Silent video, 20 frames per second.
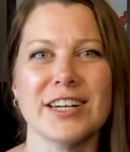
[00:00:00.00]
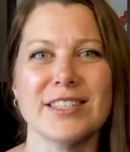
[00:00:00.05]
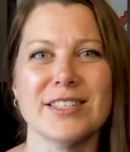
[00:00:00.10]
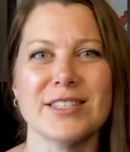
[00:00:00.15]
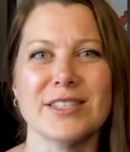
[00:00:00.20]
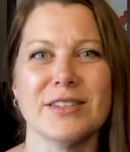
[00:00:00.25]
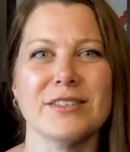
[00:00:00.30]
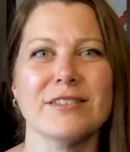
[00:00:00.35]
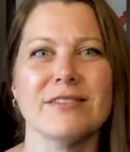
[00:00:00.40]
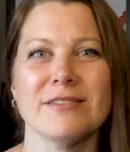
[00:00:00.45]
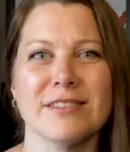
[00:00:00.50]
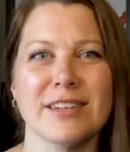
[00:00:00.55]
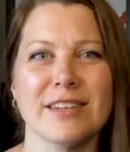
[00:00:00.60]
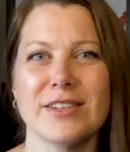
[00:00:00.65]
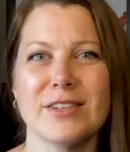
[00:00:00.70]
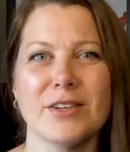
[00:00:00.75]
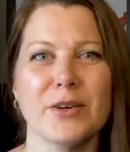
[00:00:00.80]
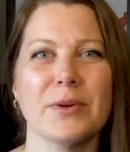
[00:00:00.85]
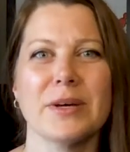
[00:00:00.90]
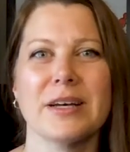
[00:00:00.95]
So I
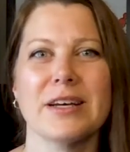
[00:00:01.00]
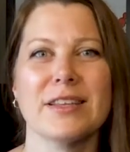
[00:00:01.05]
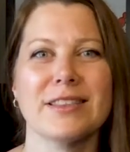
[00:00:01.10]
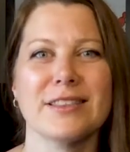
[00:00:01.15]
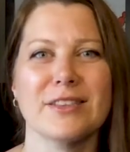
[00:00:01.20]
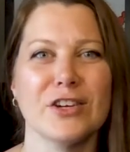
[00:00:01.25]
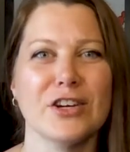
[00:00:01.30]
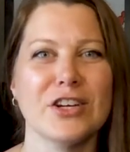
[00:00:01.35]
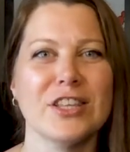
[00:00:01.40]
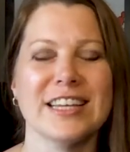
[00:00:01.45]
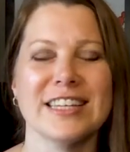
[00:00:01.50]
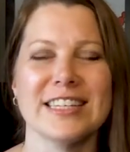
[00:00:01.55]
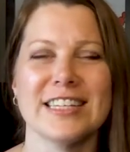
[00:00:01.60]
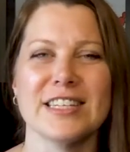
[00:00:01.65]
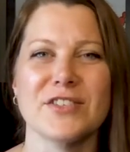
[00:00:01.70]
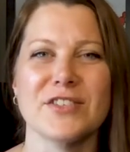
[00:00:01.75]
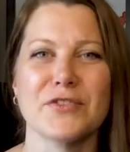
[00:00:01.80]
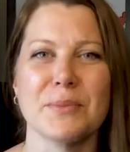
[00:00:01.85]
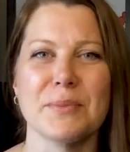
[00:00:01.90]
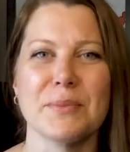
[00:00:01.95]
don't know what good that
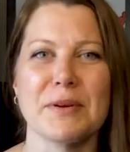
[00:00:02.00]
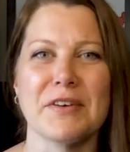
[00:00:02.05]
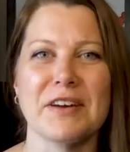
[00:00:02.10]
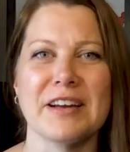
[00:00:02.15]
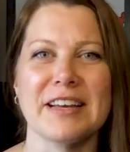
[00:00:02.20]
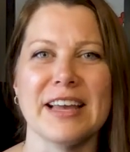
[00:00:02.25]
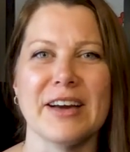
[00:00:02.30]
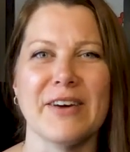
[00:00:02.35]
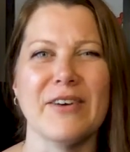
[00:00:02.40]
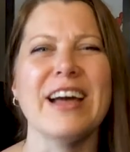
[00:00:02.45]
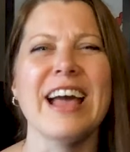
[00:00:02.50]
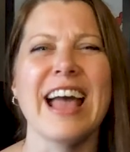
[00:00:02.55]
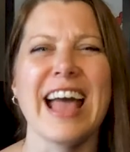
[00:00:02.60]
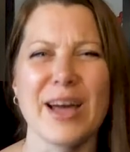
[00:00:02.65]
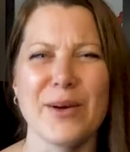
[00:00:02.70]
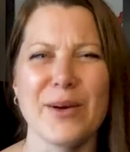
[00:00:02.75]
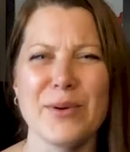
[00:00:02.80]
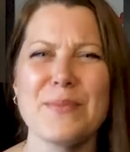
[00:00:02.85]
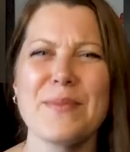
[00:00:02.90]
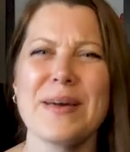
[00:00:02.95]
does for me right now.
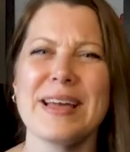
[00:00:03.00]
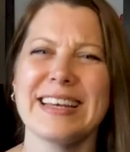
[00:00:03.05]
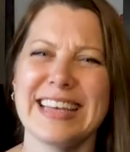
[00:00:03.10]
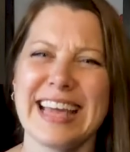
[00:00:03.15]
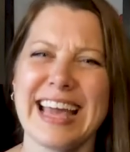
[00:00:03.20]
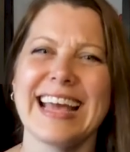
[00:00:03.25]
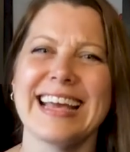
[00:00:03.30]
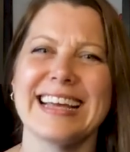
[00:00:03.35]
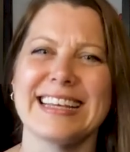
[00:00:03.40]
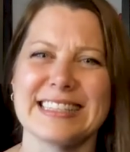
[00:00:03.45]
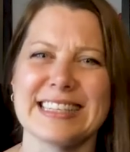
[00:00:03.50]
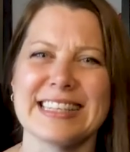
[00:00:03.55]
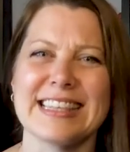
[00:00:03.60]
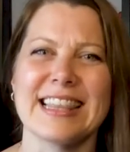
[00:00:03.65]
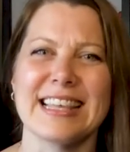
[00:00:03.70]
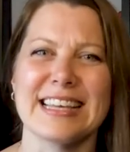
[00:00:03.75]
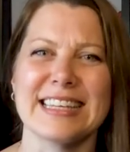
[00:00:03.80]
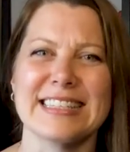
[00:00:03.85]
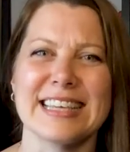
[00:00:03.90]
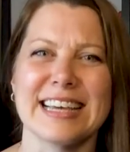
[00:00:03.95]
And we made cakes and
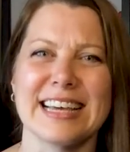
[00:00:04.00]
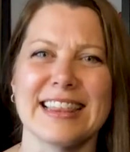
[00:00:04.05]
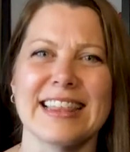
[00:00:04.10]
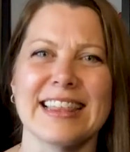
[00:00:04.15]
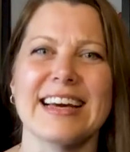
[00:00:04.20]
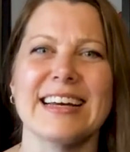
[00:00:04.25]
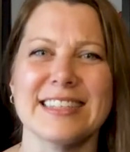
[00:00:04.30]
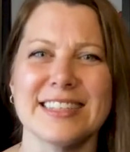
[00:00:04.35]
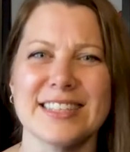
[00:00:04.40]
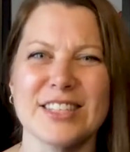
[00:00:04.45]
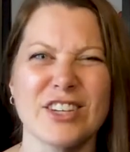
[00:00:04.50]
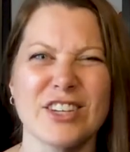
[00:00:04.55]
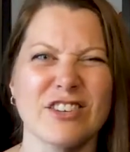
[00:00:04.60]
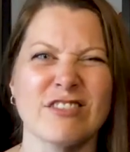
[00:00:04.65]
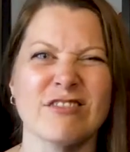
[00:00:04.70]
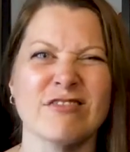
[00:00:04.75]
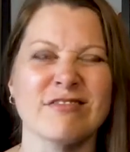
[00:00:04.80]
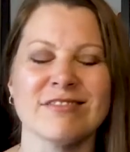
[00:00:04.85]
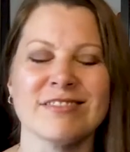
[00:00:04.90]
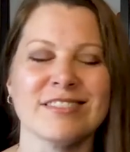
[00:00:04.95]
things like that.
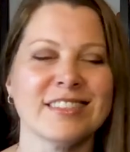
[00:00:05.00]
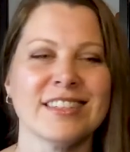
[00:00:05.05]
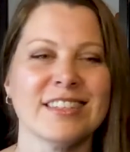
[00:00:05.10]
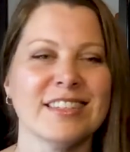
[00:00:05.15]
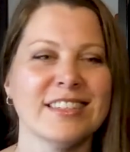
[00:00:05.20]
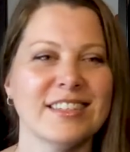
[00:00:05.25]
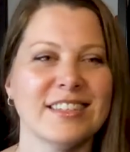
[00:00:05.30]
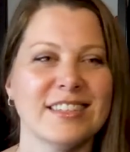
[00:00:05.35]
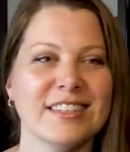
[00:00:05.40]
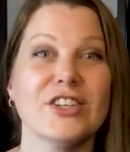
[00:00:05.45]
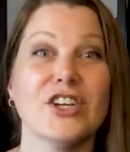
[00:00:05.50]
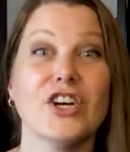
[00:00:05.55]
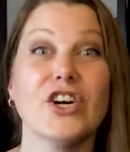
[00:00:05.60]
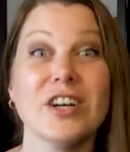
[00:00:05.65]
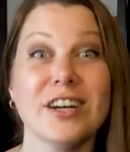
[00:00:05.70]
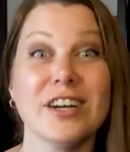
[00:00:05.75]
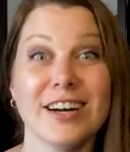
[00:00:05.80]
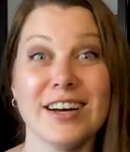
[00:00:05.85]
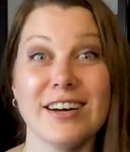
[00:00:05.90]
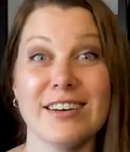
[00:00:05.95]
So
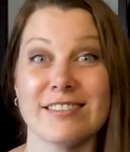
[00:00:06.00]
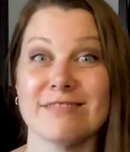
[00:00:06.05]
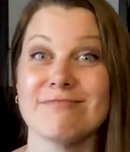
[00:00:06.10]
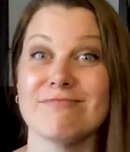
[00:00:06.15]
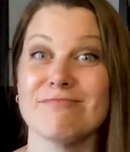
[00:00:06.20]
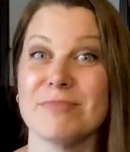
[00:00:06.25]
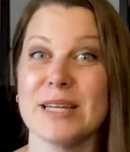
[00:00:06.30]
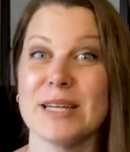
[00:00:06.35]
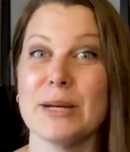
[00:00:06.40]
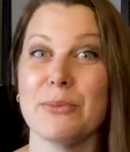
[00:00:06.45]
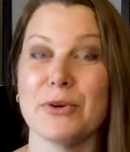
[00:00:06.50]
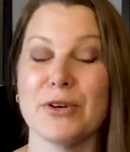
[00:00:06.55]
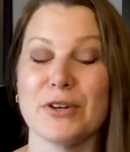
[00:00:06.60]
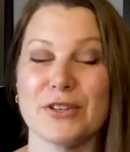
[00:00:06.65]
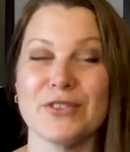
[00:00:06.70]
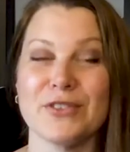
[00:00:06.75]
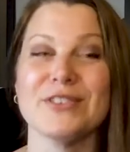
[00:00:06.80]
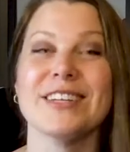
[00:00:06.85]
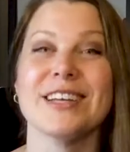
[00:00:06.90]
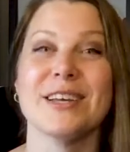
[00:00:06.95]
peanut
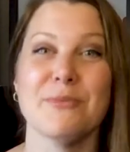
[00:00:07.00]
brittle.